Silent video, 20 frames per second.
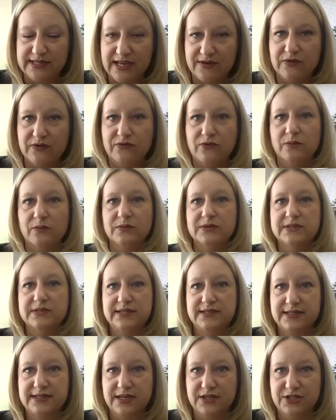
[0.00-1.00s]
have a formal
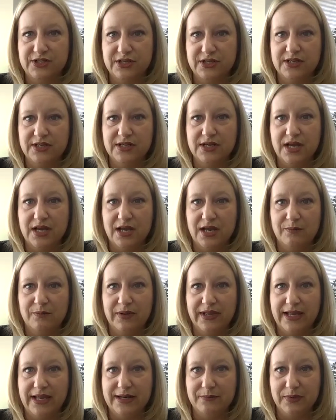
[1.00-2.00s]
succession
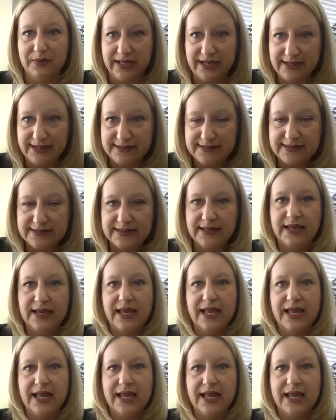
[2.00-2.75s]
plan in place,